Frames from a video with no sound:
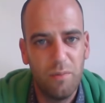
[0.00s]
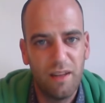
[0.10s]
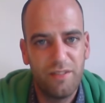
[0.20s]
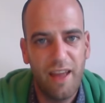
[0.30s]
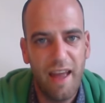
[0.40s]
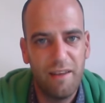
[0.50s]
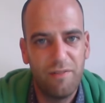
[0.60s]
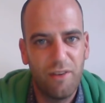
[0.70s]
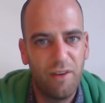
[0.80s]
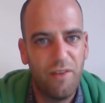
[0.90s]

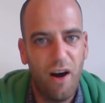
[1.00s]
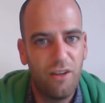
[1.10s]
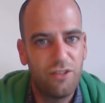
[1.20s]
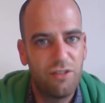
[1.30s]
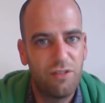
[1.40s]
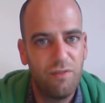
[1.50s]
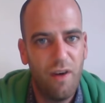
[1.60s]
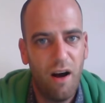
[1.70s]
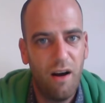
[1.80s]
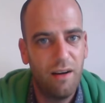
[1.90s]
And a fart's just a
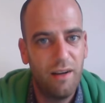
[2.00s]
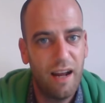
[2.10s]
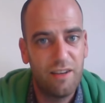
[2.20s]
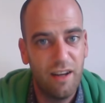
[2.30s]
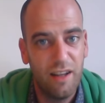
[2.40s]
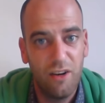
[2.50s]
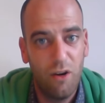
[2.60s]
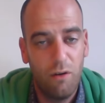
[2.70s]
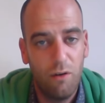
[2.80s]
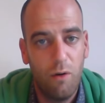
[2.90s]
fart. And actually, you're
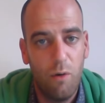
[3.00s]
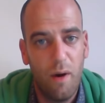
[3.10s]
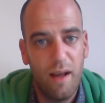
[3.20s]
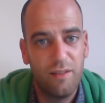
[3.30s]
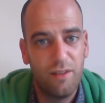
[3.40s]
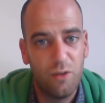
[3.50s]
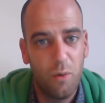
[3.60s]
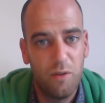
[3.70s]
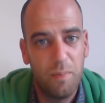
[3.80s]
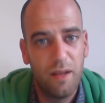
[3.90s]
not always. It's
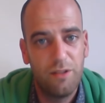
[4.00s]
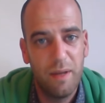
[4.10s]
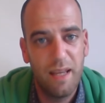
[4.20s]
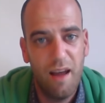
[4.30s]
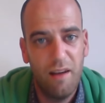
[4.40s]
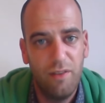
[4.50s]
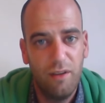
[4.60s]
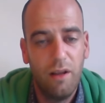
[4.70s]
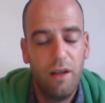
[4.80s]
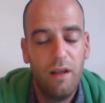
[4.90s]
always best to be
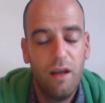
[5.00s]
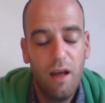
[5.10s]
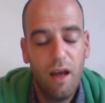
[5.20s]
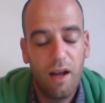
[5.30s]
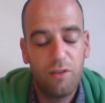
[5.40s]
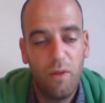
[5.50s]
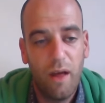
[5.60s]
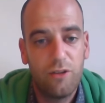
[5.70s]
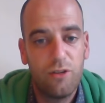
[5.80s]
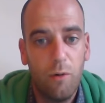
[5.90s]
careful. That's what
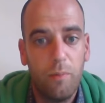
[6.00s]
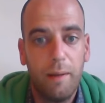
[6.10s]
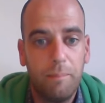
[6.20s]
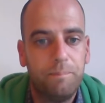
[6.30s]
that taught me.